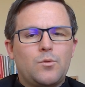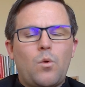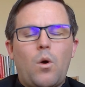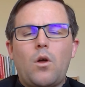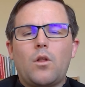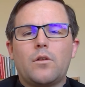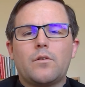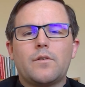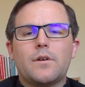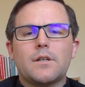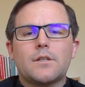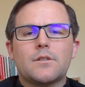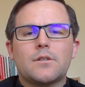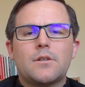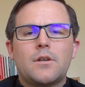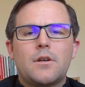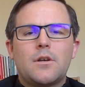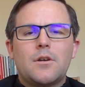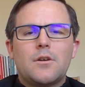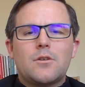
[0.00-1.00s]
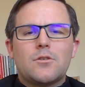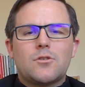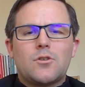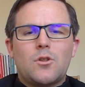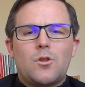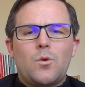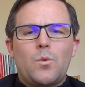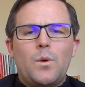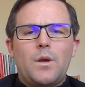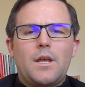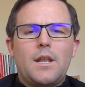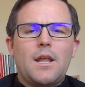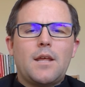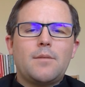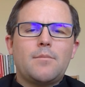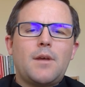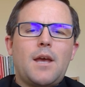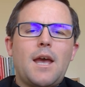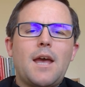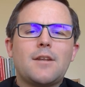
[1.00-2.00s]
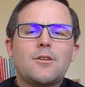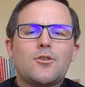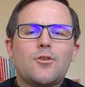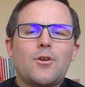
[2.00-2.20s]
all of us, so that we can enter